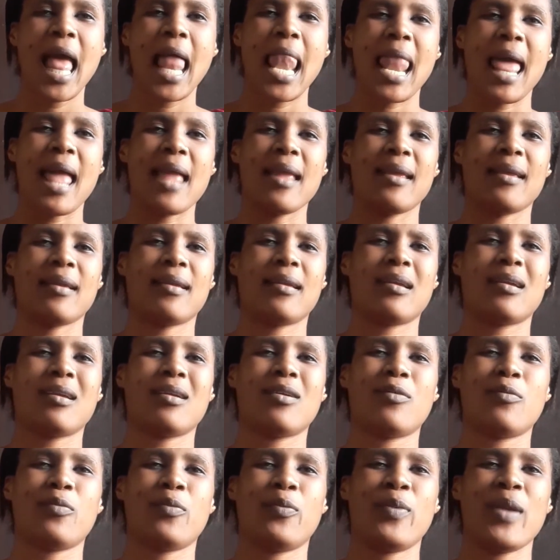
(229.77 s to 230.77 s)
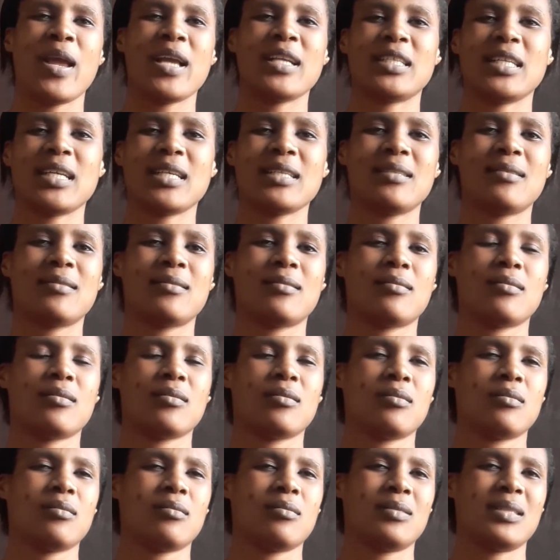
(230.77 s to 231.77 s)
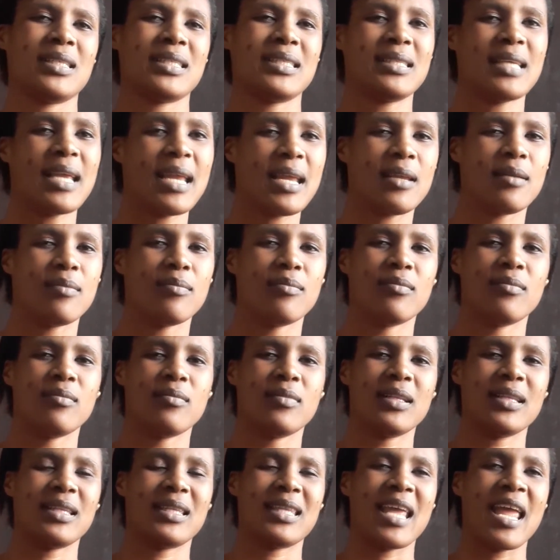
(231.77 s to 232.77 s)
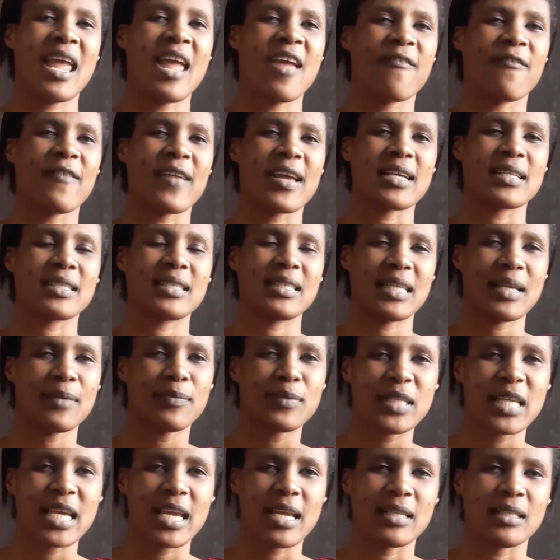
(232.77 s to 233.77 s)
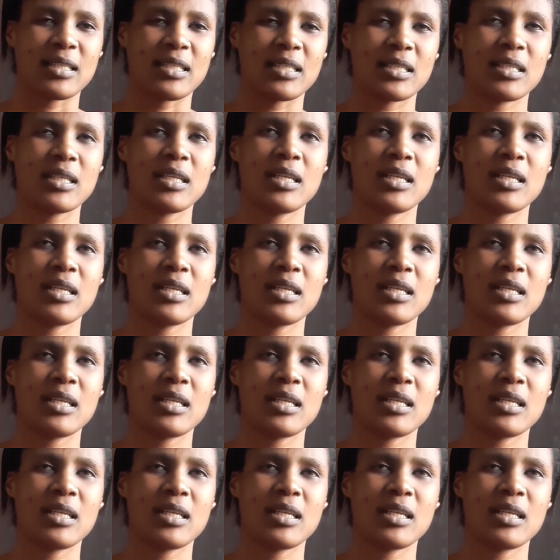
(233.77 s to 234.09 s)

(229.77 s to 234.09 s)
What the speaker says: Like, we are just the same. They have accepted.